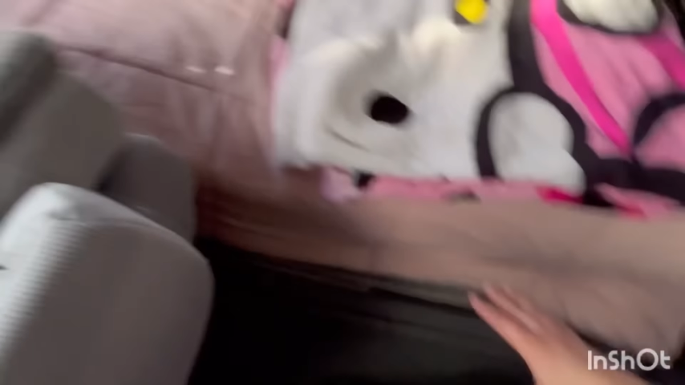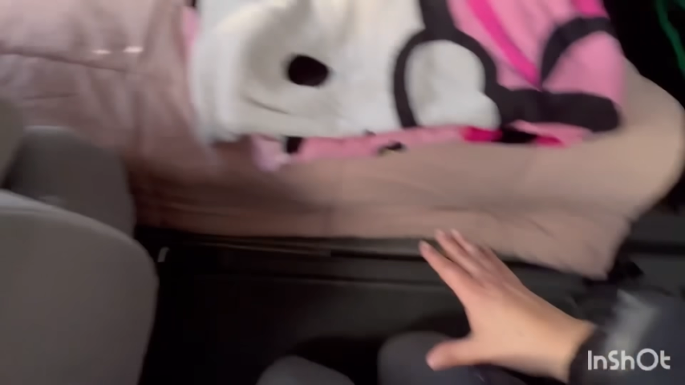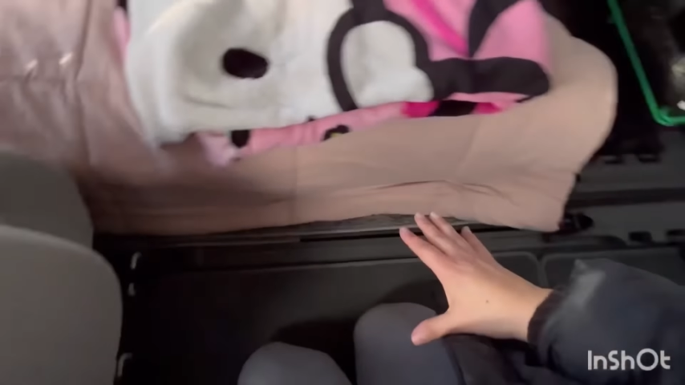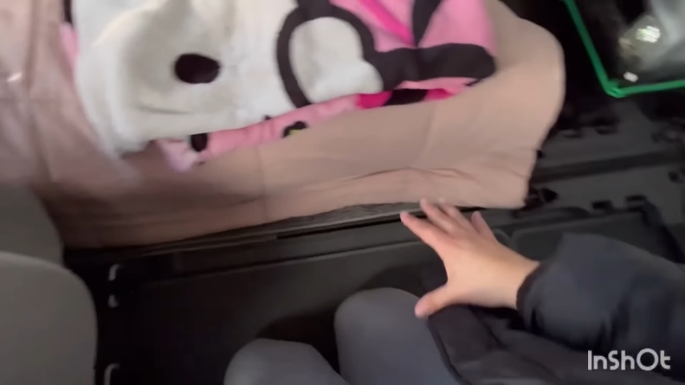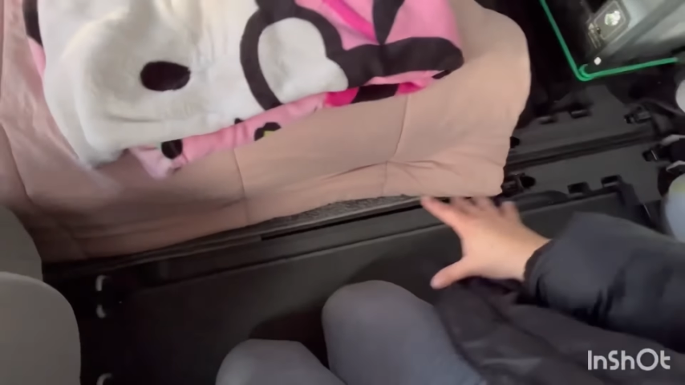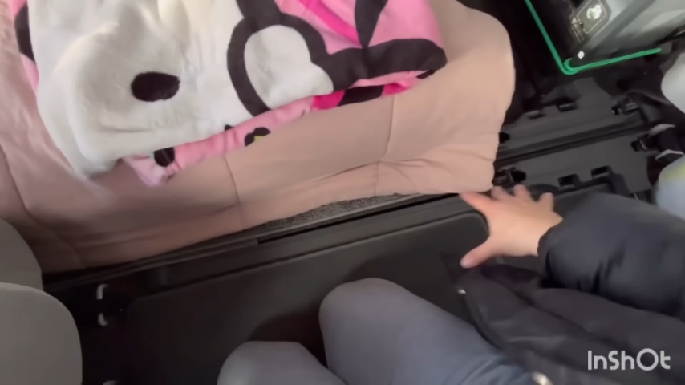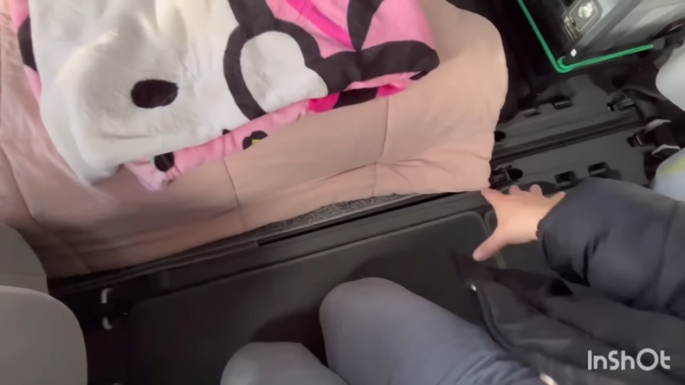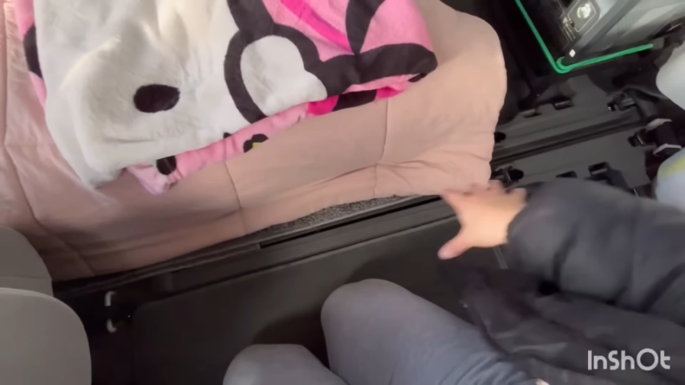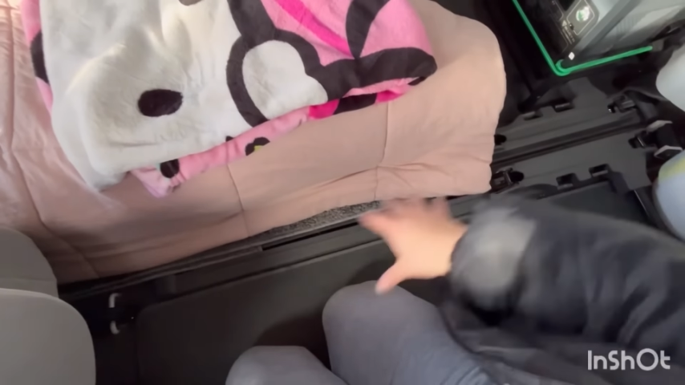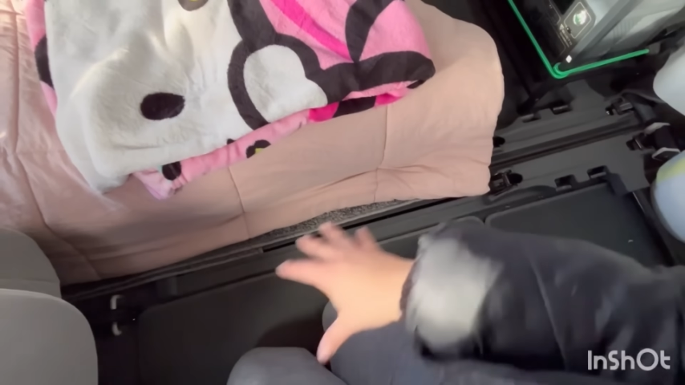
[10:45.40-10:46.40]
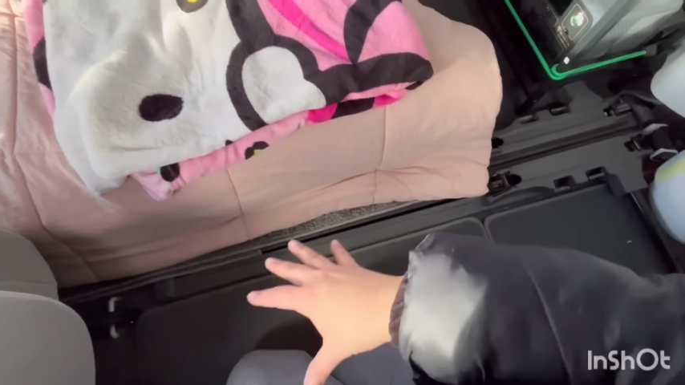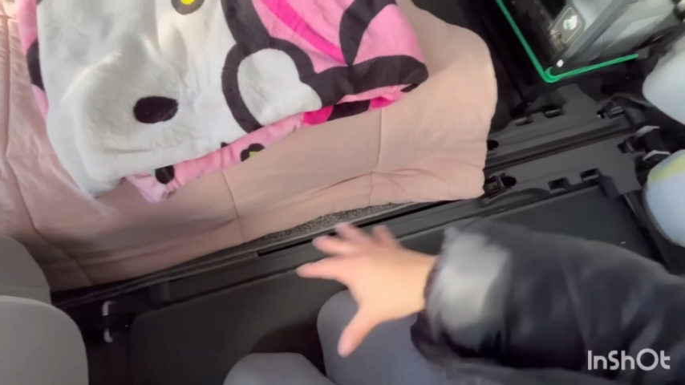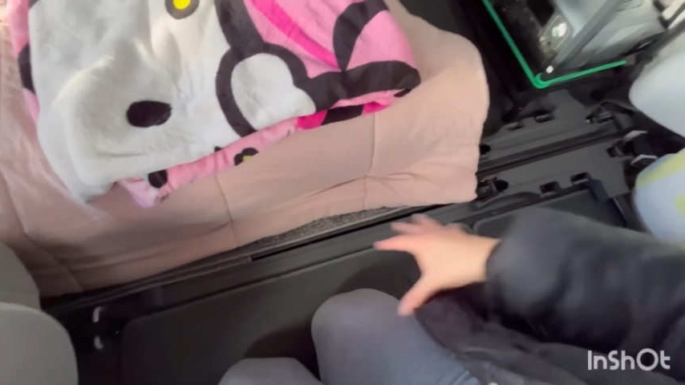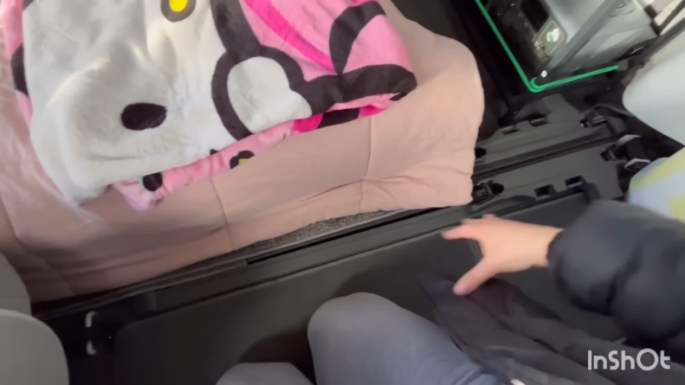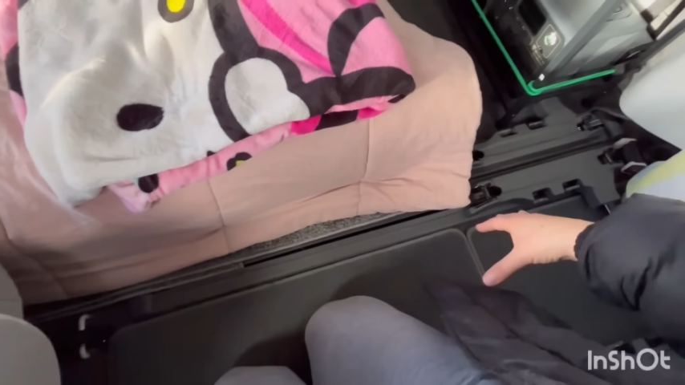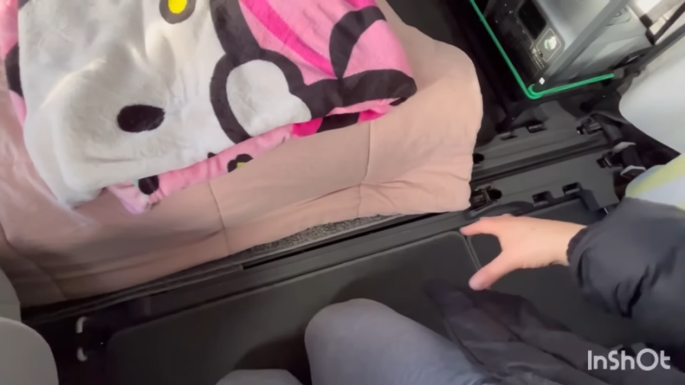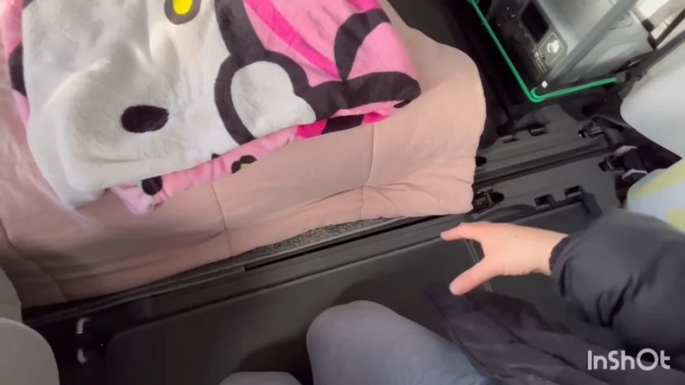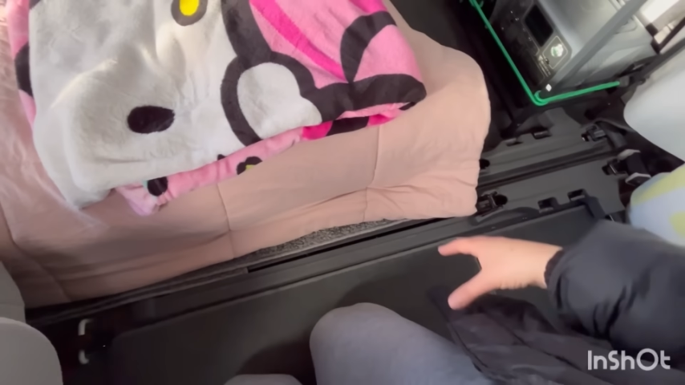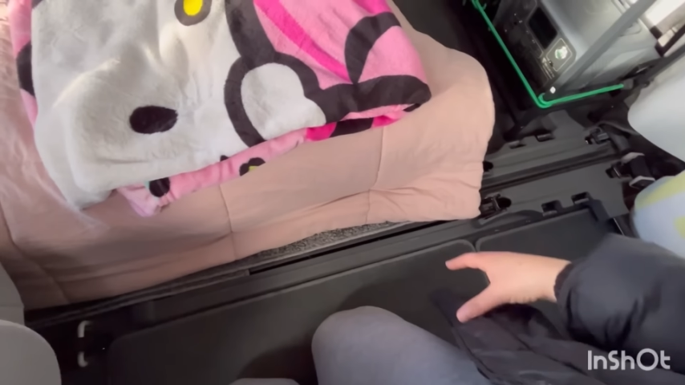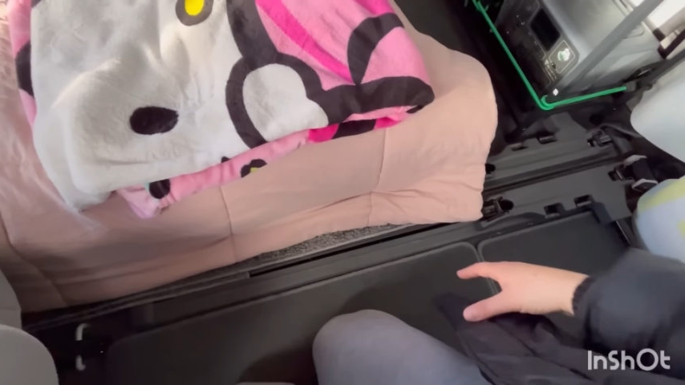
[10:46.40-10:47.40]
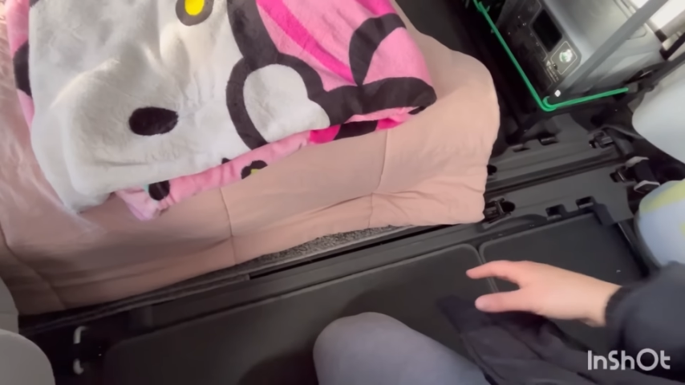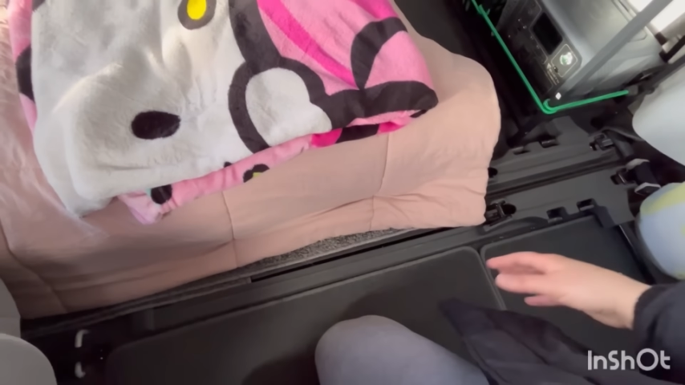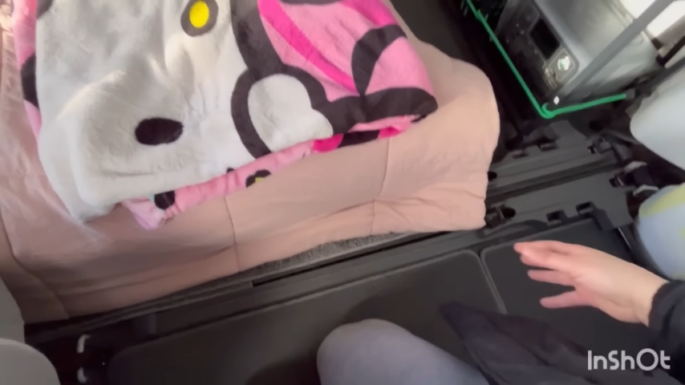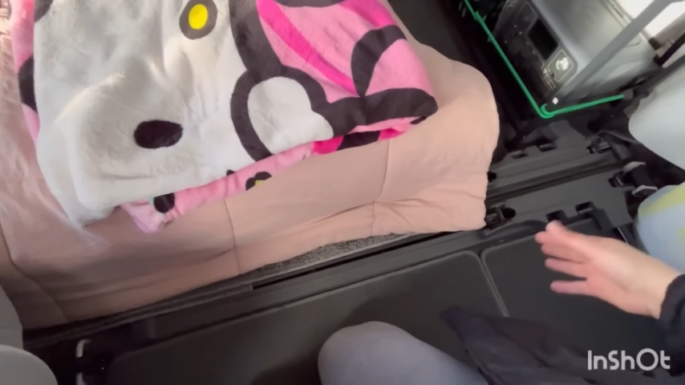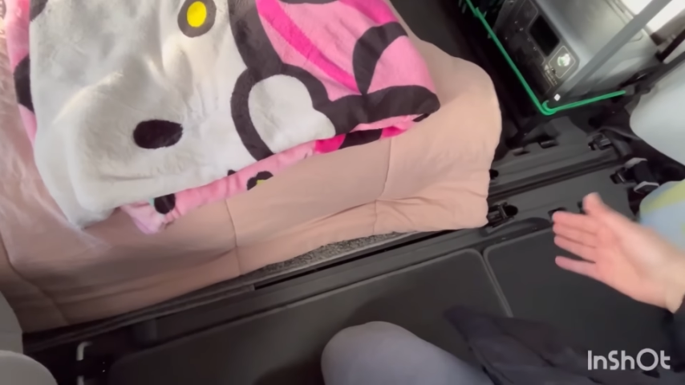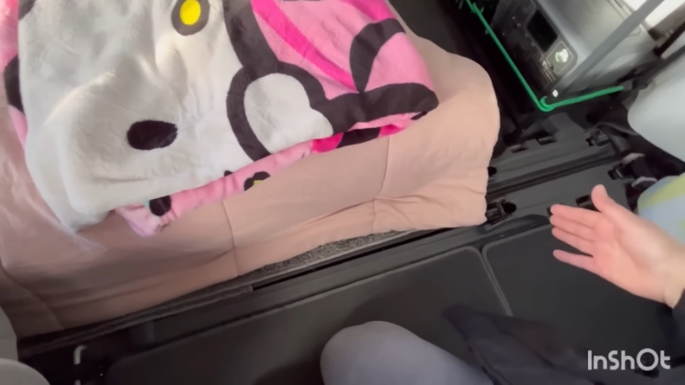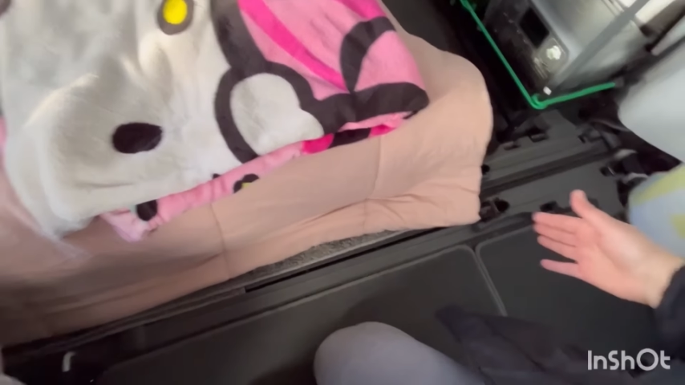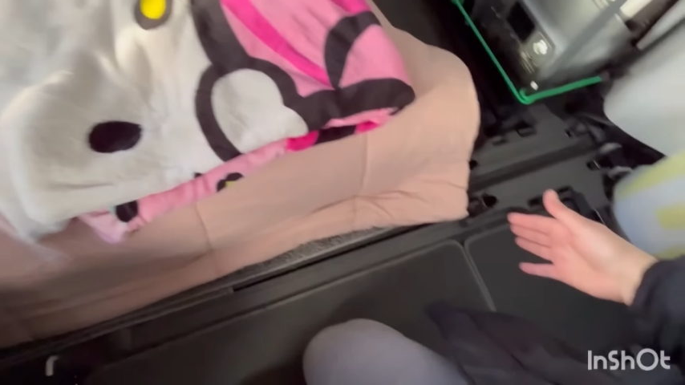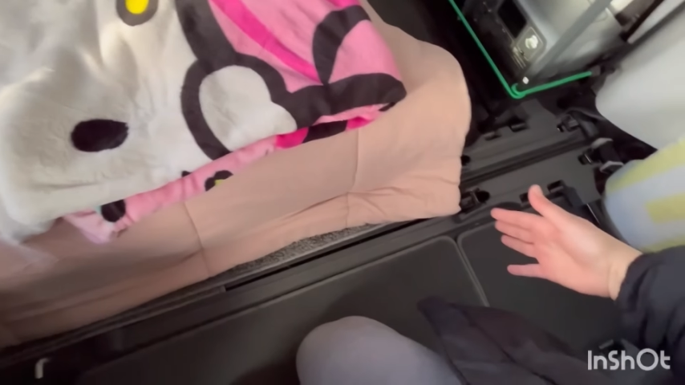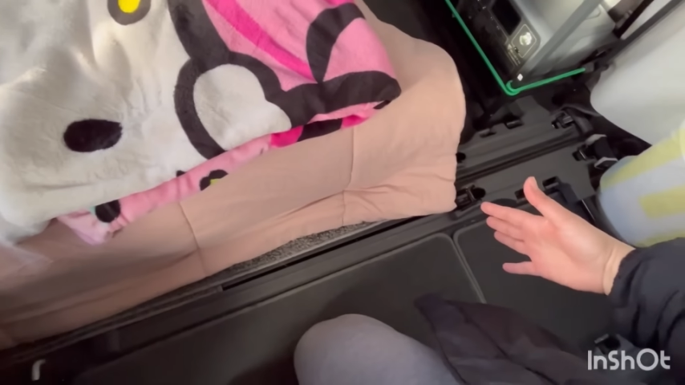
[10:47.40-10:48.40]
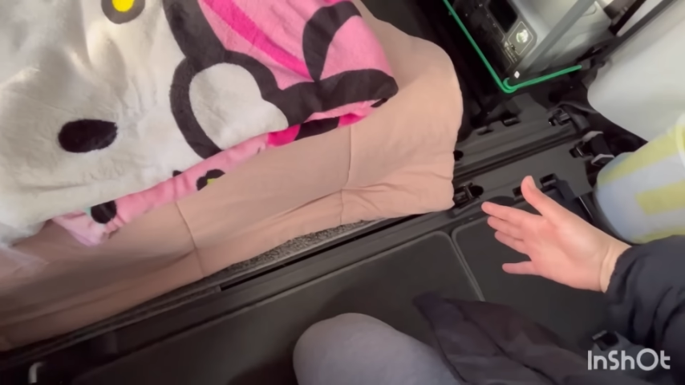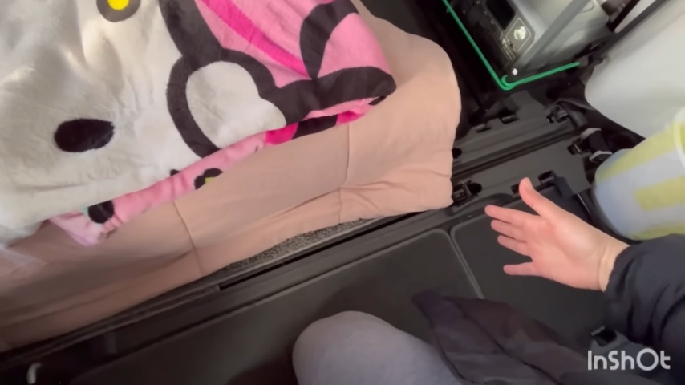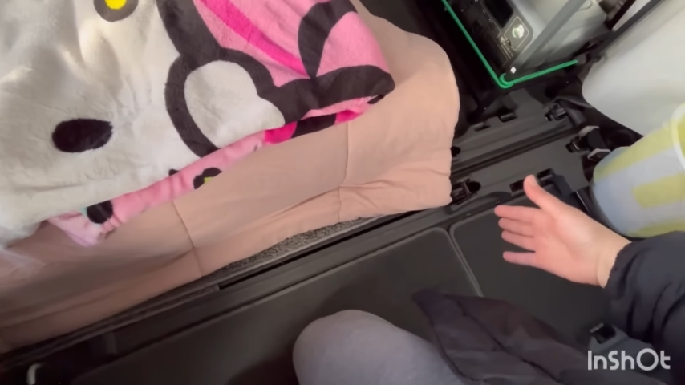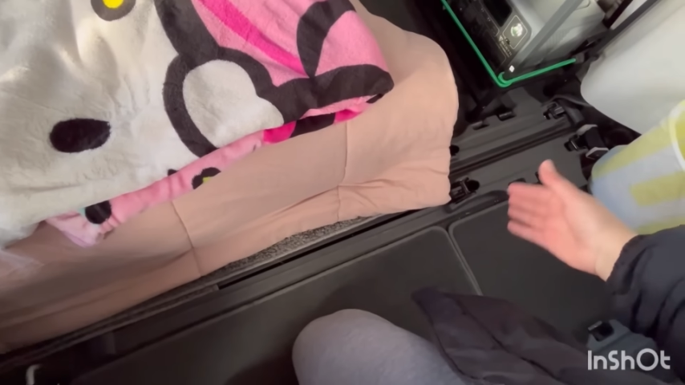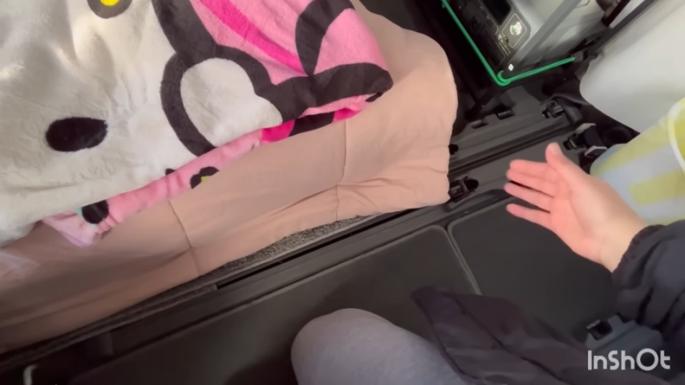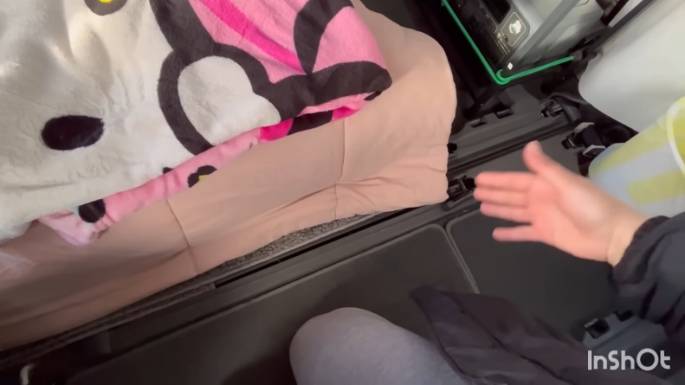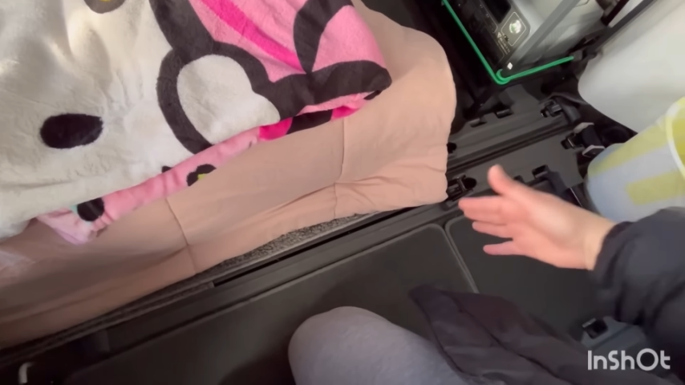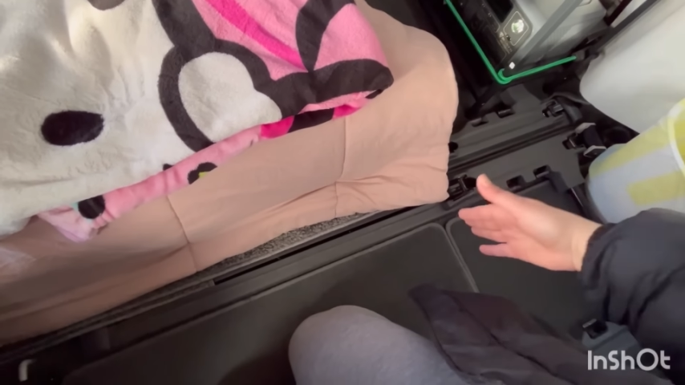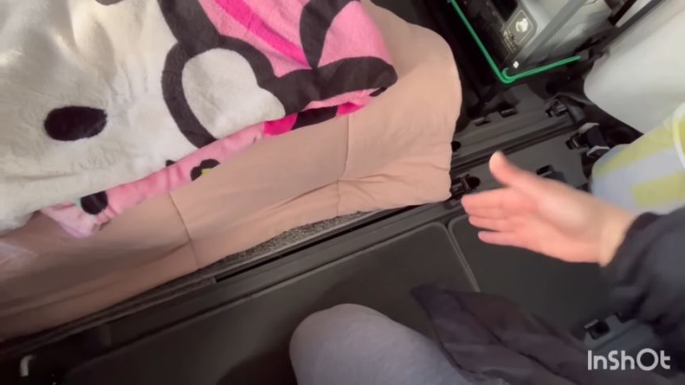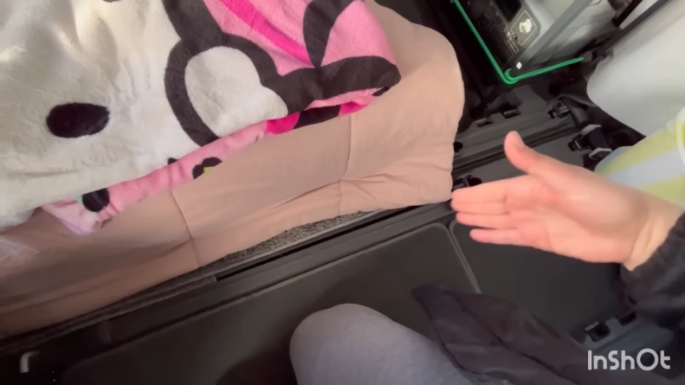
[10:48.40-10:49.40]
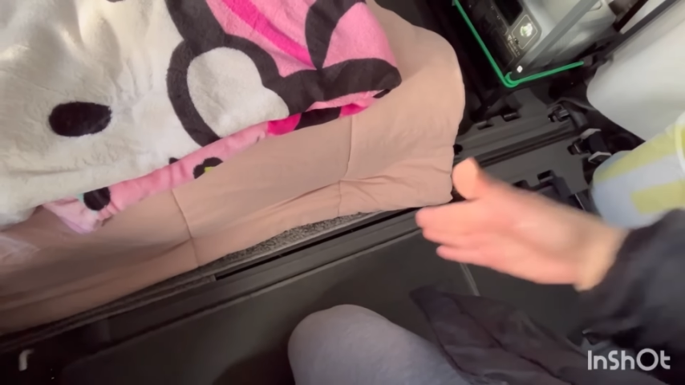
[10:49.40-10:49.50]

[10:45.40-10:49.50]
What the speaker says: (no speaker visible)